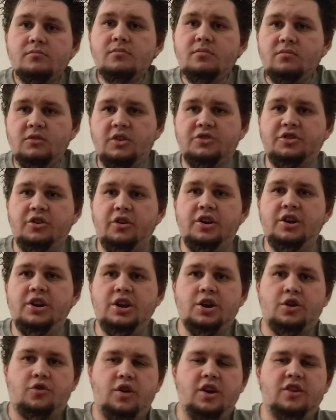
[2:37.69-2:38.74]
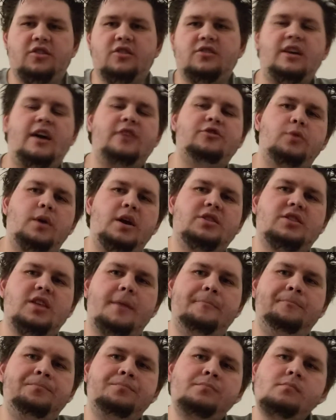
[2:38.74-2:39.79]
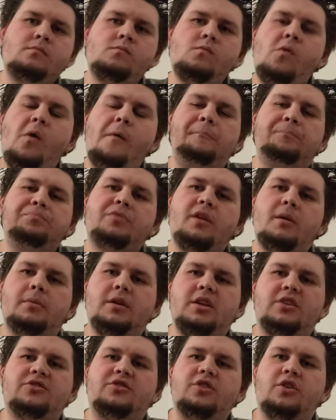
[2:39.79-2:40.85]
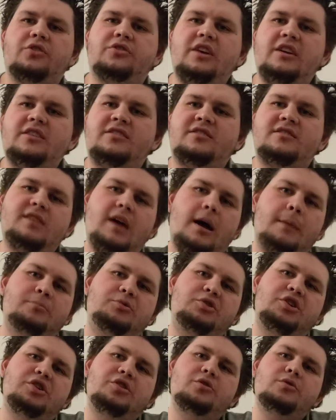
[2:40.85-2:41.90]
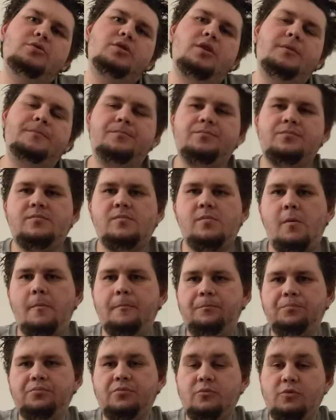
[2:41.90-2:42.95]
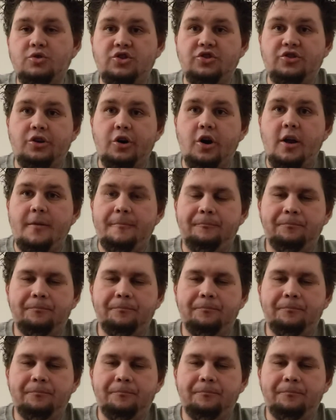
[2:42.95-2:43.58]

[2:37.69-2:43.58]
the salinity increases as you eat them, but it still stays subdued, which is good.